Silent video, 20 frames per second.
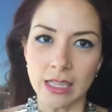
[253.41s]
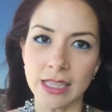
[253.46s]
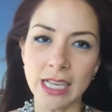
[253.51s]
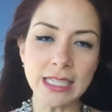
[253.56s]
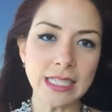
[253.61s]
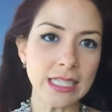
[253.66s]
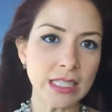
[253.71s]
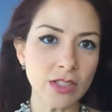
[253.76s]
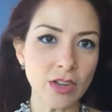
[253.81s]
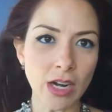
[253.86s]

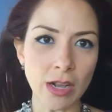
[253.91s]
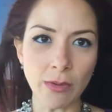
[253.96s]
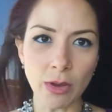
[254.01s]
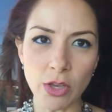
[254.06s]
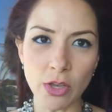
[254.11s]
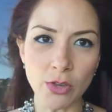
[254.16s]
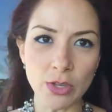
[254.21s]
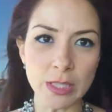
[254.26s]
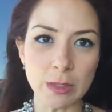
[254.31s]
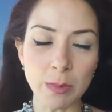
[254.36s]
This is not
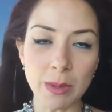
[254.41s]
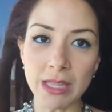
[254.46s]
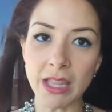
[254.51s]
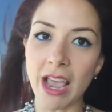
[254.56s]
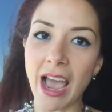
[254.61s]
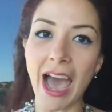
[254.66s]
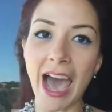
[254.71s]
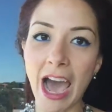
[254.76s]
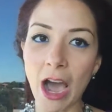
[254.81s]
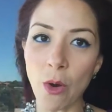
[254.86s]
about you
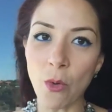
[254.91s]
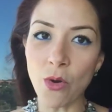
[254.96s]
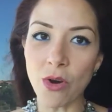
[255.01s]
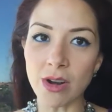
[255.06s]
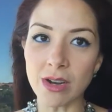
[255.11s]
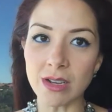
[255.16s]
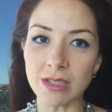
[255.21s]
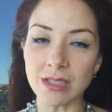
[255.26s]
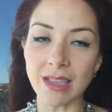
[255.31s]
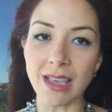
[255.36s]
spending
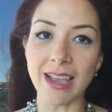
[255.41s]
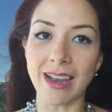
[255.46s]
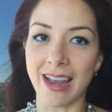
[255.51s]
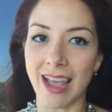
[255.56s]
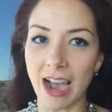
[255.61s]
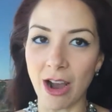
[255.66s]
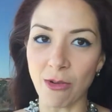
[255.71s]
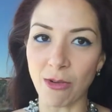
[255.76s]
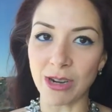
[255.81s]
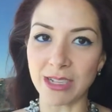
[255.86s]
hours and
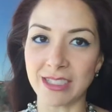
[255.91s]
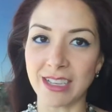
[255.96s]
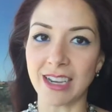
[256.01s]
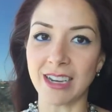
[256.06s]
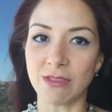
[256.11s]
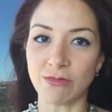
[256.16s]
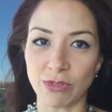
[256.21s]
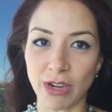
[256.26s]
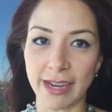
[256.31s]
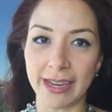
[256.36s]
hours
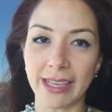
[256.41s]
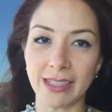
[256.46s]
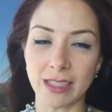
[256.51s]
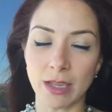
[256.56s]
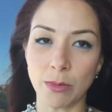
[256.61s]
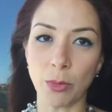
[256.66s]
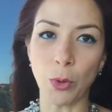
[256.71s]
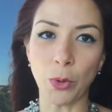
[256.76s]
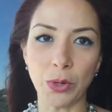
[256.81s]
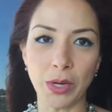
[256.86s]
getting ready in
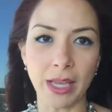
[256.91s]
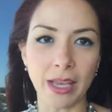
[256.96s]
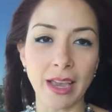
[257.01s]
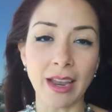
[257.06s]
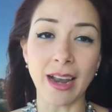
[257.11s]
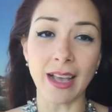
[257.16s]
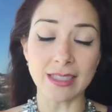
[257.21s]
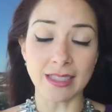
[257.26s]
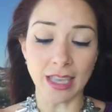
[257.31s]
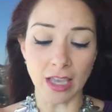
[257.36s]
the morning.
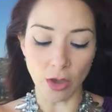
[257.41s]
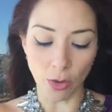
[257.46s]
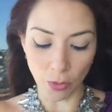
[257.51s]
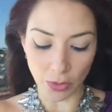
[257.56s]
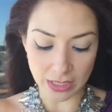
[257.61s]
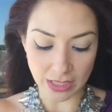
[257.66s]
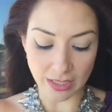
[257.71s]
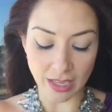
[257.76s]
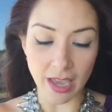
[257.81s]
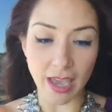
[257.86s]
And as I
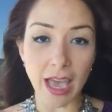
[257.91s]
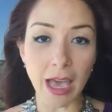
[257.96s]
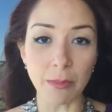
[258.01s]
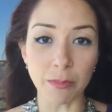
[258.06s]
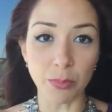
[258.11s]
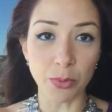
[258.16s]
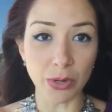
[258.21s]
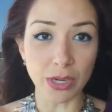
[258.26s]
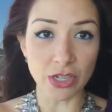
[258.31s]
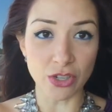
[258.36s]
always say,
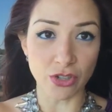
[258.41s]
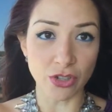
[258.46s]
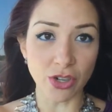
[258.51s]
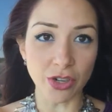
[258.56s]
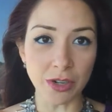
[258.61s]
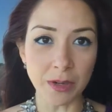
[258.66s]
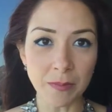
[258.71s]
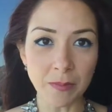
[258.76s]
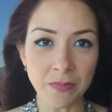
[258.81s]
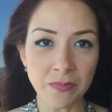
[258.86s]
I'm pretty
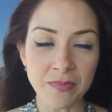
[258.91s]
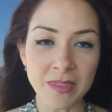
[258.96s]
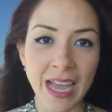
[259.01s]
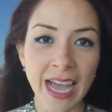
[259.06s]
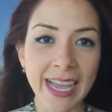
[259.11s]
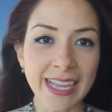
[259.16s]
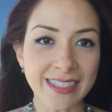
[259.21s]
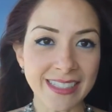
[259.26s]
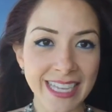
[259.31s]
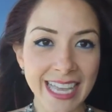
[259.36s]
sure
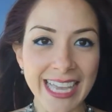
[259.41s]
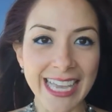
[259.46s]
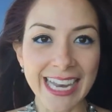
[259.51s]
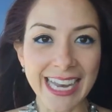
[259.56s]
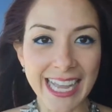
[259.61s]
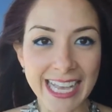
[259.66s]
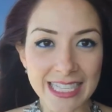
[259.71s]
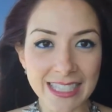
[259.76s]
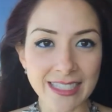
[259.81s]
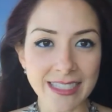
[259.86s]
I take
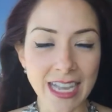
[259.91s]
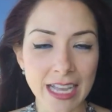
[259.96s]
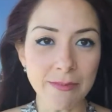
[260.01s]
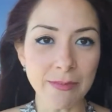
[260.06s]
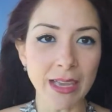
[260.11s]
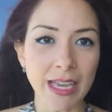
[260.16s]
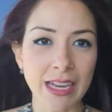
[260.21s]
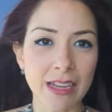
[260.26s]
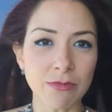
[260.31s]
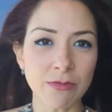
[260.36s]
less
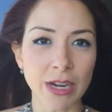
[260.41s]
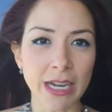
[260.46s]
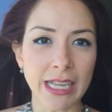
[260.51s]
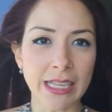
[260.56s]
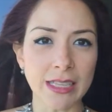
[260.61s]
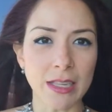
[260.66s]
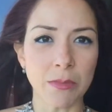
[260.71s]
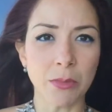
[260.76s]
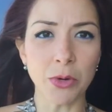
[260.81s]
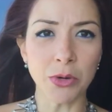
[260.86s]
time getting ready
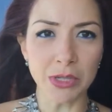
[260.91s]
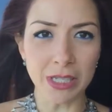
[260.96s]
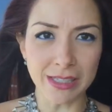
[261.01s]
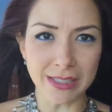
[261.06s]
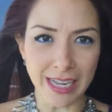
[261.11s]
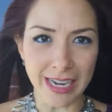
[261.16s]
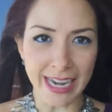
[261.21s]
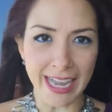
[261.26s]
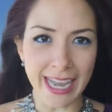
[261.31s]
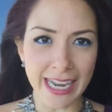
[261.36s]
in the morning
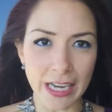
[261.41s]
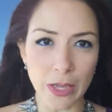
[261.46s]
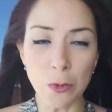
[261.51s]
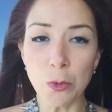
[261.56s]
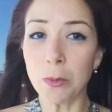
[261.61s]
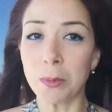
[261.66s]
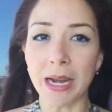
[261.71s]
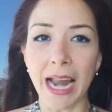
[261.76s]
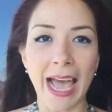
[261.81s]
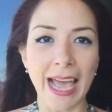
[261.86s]
than any
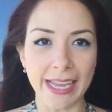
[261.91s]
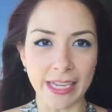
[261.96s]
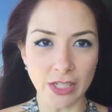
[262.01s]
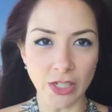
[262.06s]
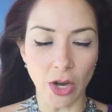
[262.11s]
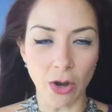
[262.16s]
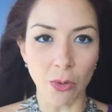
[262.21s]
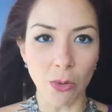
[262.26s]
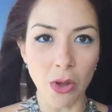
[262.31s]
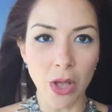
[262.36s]
woman I
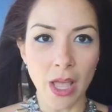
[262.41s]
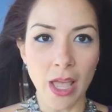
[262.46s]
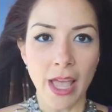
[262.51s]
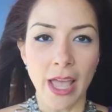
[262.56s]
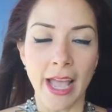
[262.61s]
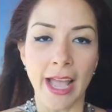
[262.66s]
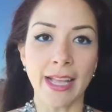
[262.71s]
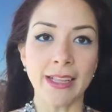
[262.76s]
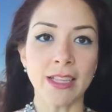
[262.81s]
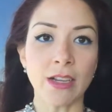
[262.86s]
know.
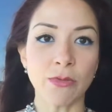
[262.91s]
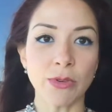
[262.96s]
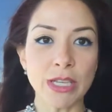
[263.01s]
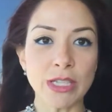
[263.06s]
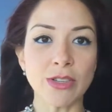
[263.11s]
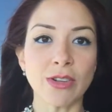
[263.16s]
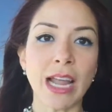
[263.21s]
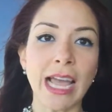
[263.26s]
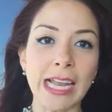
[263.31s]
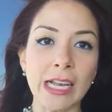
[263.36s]
And the
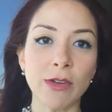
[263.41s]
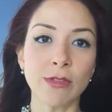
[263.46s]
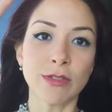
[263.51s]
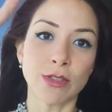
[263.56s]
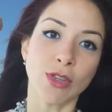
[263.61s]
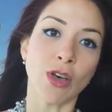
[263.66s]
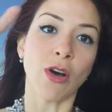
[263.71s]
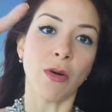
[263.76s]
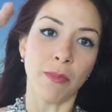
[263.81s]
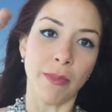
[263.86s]
reason I look
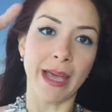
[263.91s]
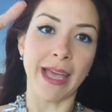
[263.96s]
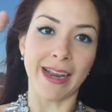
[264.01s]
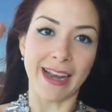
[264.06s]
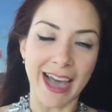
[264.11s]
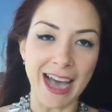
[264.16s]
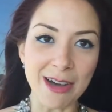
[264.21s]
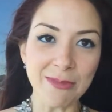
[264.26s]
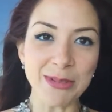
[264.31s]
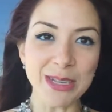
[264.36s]
so made
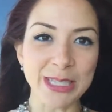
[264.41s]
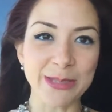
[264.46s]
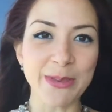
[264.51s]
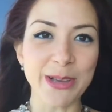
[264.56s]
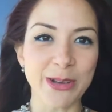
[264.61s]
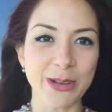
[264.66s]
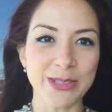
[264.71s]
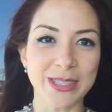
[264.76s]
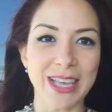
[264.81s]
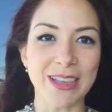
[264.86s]
up is
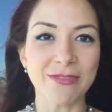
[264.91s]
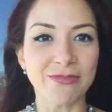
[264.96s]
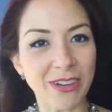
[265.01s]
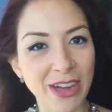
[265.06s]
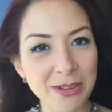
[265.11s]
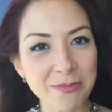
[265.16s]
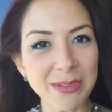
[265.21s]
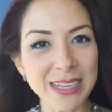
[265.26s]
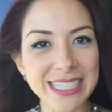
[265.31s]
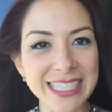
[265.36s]
because I
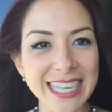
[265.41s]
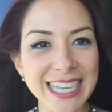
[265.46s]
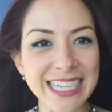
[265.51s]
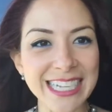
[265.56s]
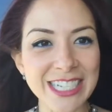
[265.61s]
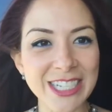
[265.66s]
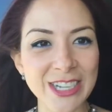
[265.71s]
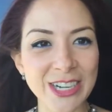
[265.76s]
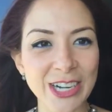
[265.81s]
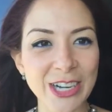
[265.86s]
find my
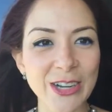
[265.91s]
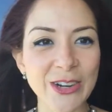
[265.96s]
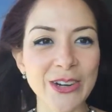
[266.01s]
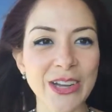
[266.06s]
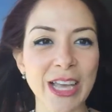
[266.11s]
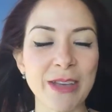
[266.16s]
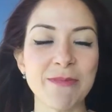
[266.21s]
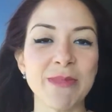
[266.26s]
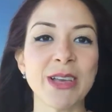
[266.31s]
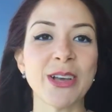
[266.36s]
signature
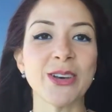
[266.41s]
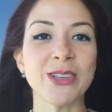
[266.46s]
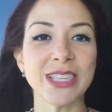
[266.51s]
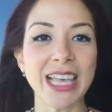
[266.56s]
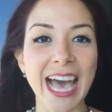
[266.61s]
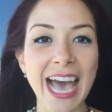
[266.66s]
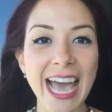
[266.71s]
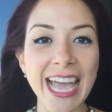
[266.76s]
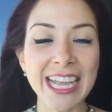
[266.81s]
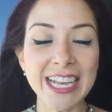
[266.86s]
look, and because
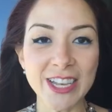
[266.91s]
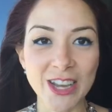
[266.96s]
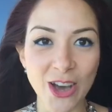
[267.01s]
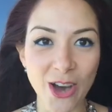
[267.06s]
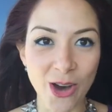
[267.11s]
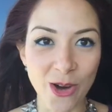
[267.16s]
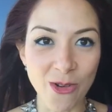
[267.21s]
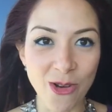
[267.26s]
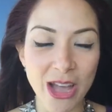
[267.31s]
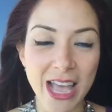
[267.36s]
I
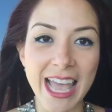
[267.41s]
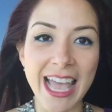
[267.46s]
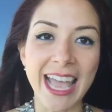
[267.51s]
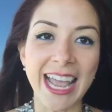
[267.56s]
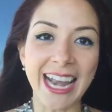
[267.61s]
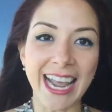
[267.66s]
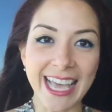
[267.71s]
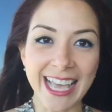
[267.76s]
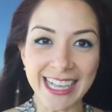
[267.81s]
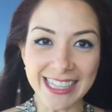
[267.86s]
know
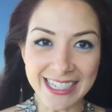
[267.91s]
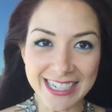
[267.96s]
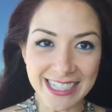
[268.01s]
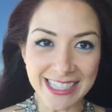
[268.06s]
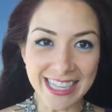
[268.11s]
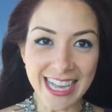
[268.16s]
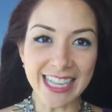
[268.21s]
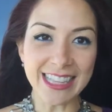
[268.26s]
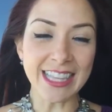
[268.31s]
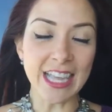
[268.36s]
and I
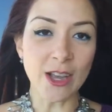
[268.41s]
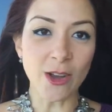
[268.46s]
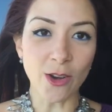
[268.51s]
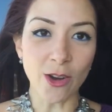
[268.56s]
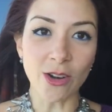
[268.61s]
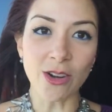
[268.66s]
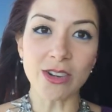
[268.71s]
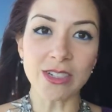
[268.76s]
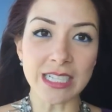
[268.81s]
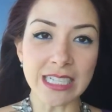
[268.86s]
understand the
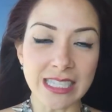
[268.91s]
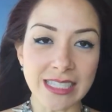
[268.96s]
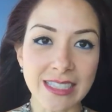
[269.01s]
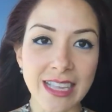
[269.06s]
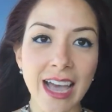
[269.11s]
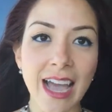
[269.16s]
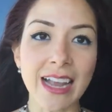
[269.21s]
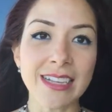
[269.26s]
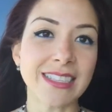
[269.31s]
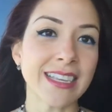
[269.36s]
color, the
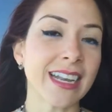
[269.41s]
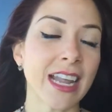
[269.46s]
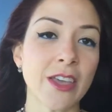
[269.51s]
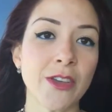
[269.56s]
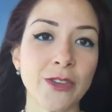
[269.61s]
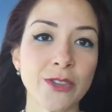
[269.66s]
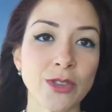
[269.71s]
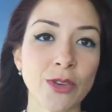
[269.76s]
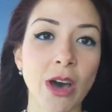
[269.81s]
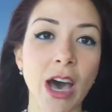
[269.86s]
styles, and I
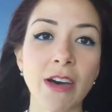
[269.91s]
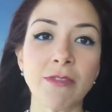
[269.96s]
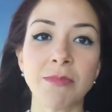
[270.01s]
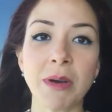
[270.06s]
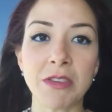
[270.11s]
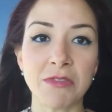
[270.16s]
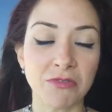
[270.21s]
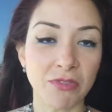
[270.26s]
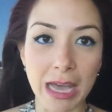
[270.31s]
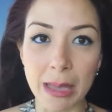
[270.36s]
also have
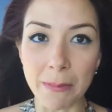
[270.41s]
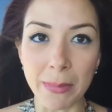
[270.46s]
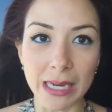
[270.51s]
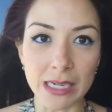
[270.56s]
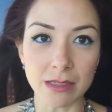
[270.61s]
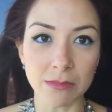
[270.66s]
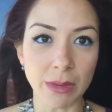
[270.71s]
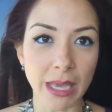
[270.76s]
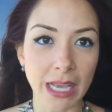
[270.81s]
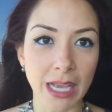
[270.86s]
my
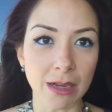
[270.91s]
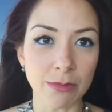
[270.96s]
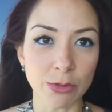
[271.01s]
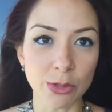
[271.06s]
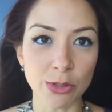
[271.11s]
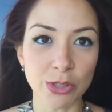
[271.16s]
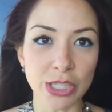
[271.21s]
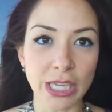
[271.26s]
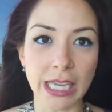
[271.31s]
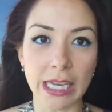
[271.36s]
5-minute makeup
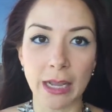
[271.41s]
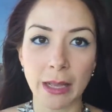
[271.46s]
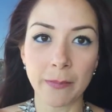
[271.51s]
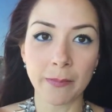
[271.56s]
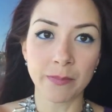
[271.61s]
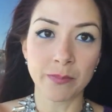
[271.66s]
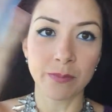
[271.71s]
routine.